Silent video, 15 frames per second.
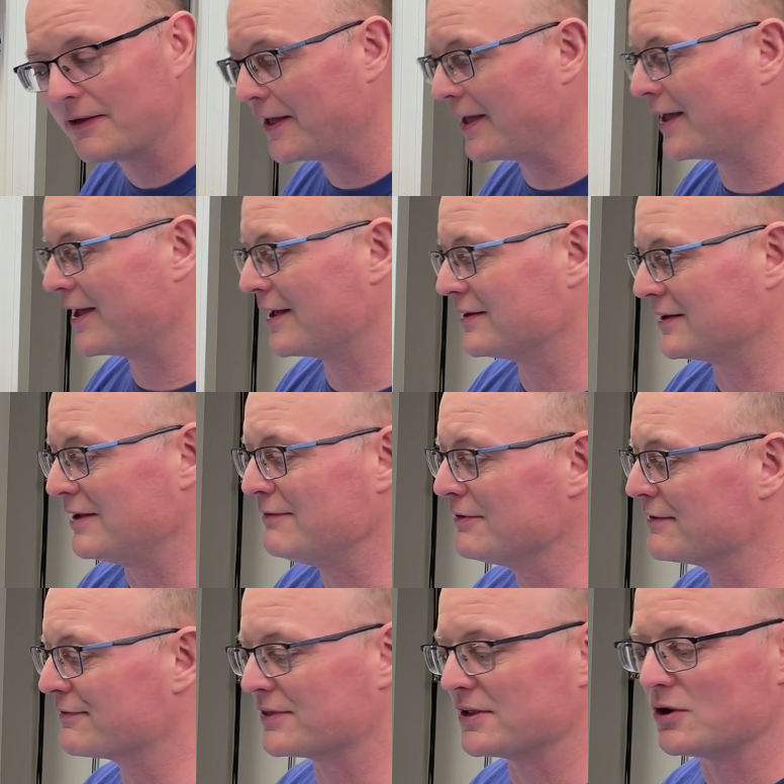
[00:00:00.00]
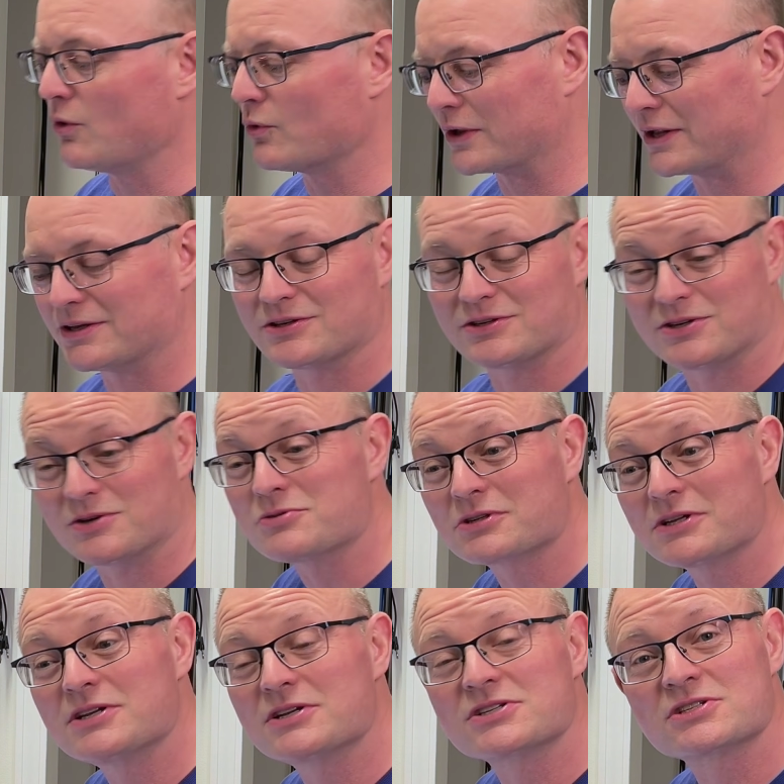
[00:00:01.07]
And even if they don't, it usually
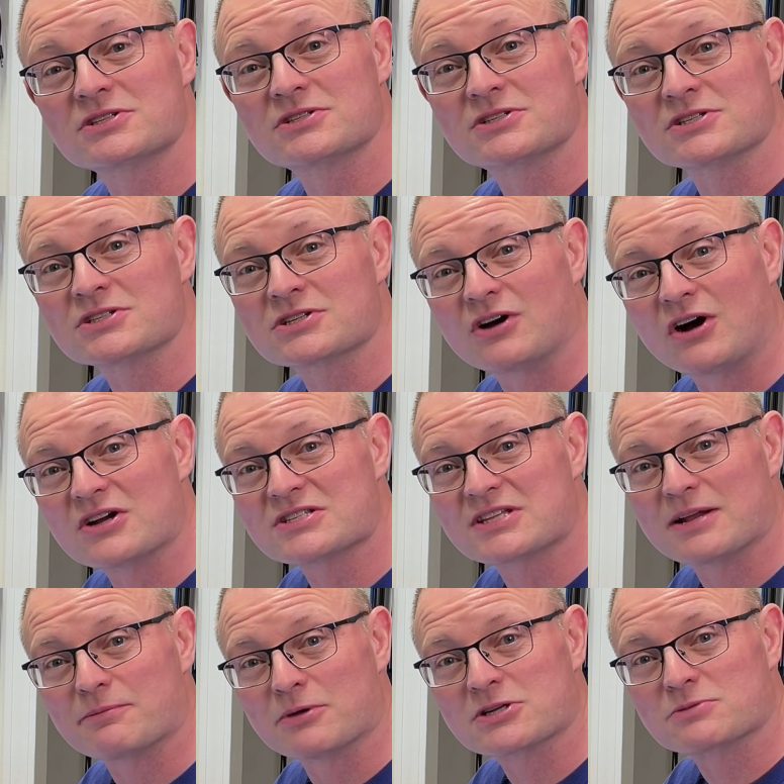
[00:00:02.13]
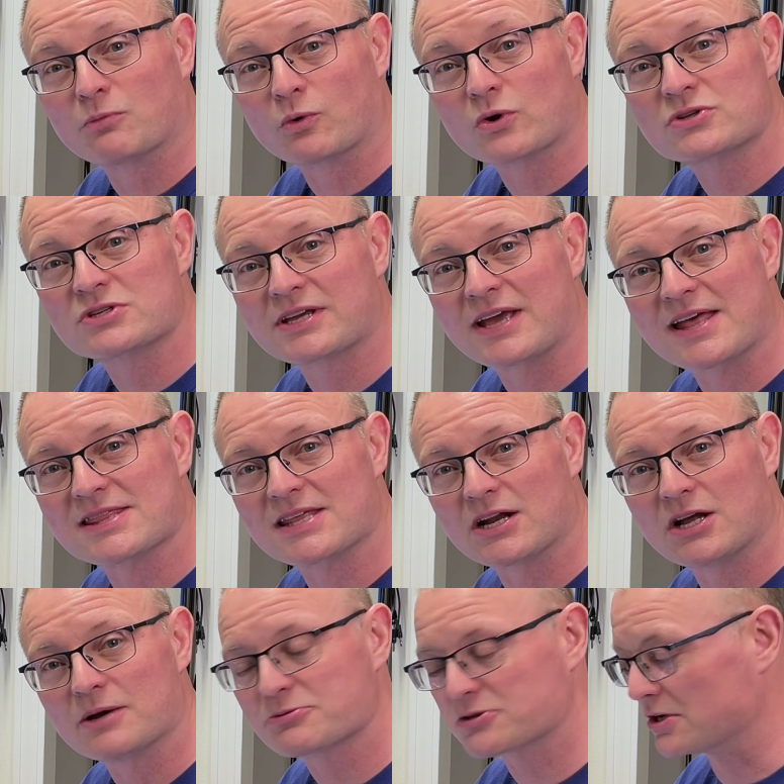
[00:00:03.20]
doesn't cost that much more to get that
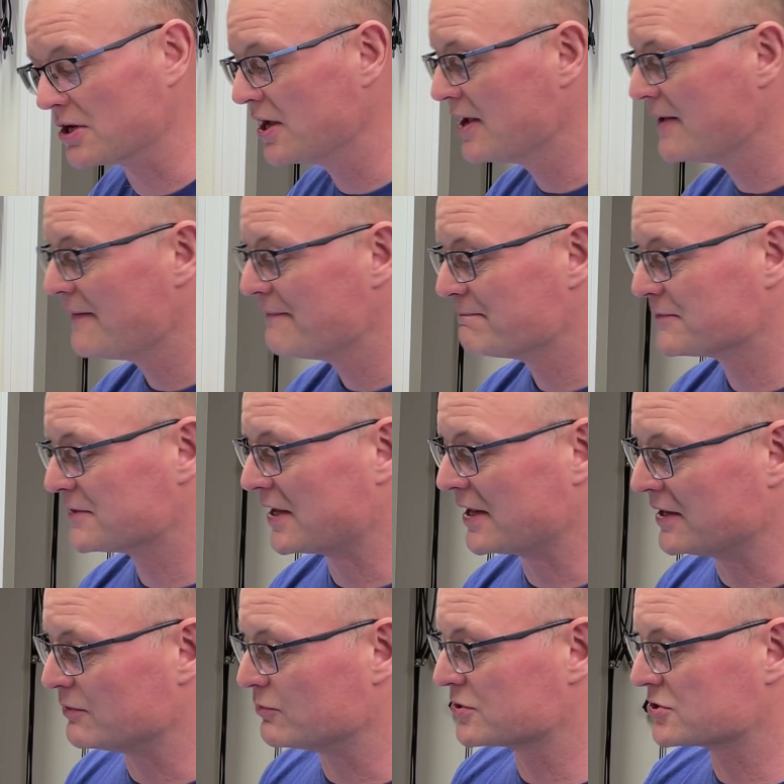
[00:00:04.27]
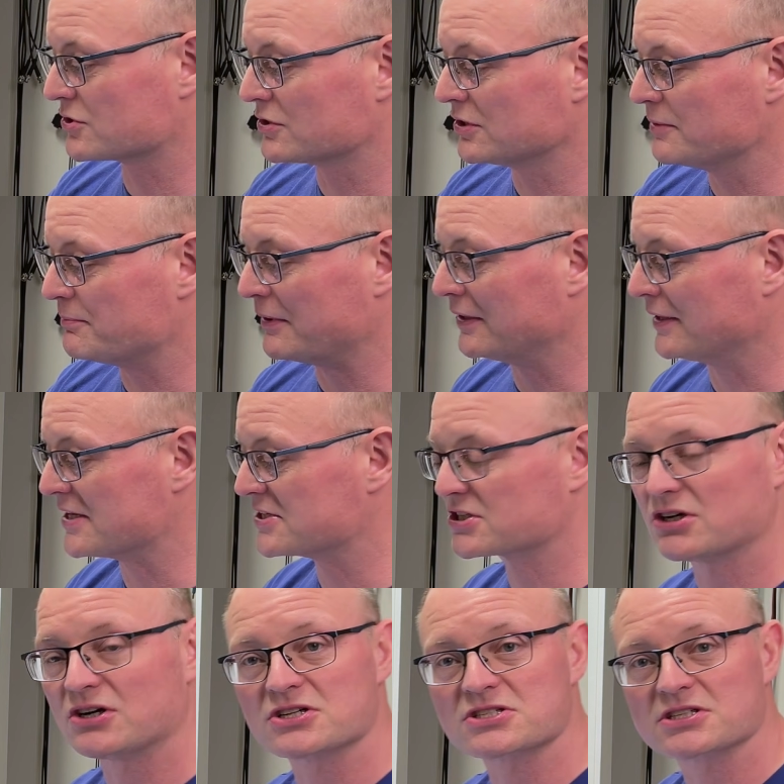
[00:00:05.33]
option. And it would certainly be less
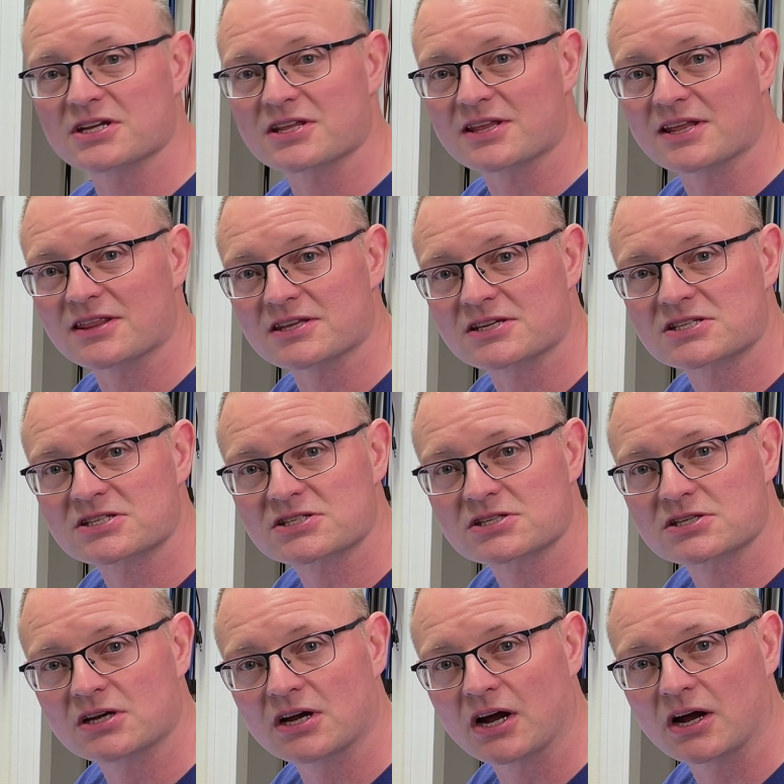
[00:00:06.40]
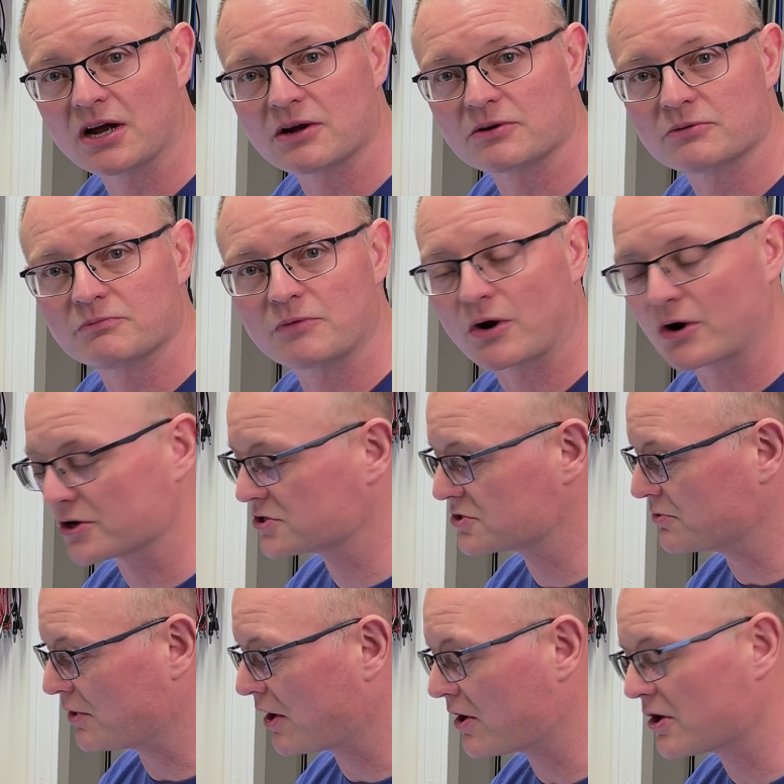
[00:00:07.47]
costly than this
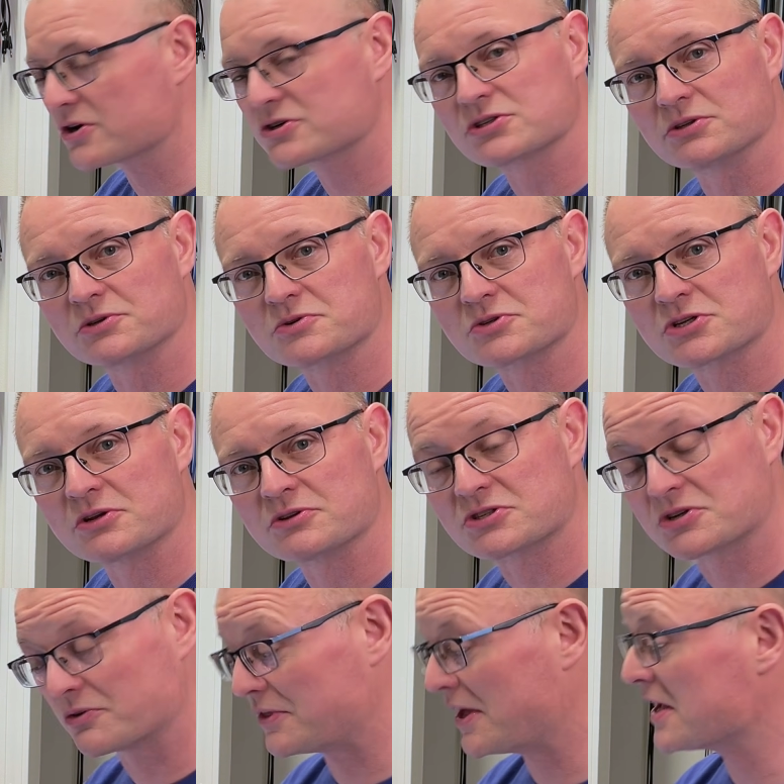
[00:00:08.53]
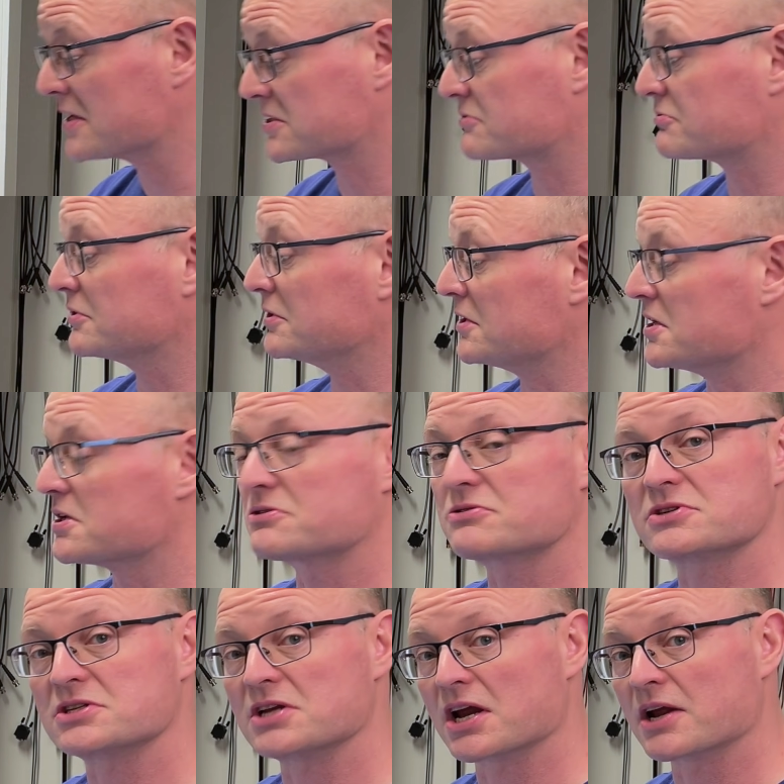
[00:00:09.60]
R2R solution. So that's really
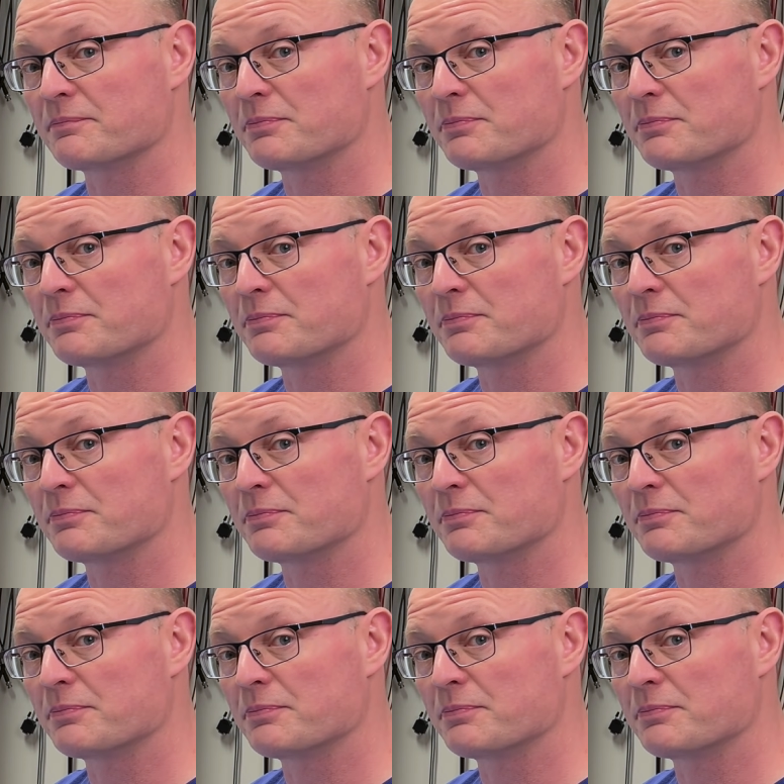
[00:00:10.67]
interesting.